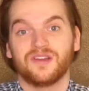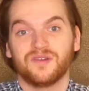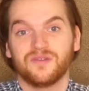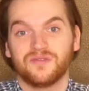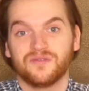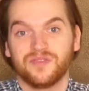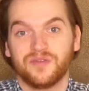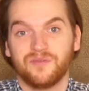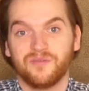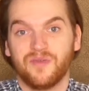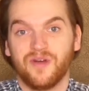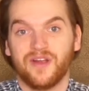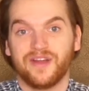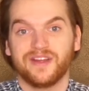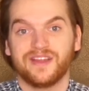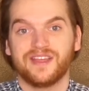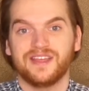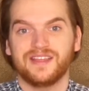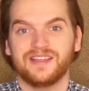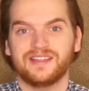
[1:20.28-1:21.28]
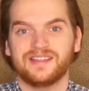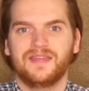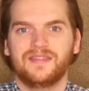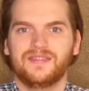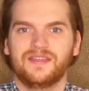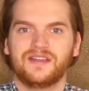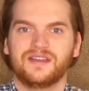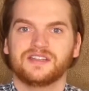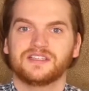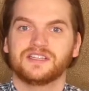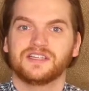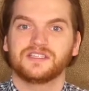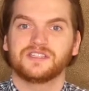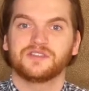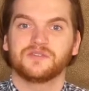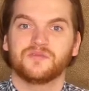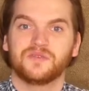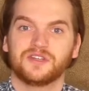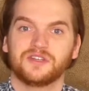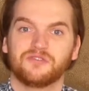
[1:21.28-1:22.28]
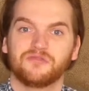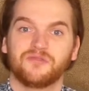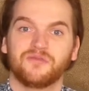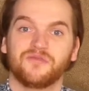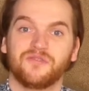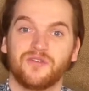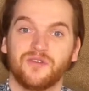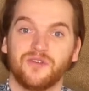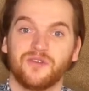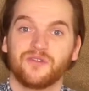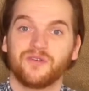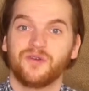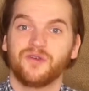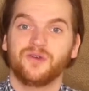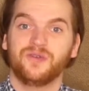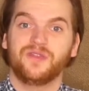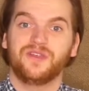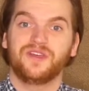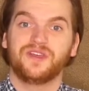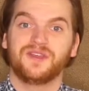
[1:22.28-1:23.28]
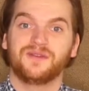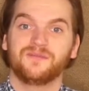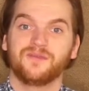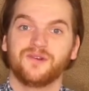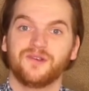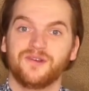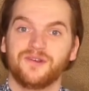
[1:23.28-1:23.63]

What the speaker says: of the market, and there's not so much room for growth anymore.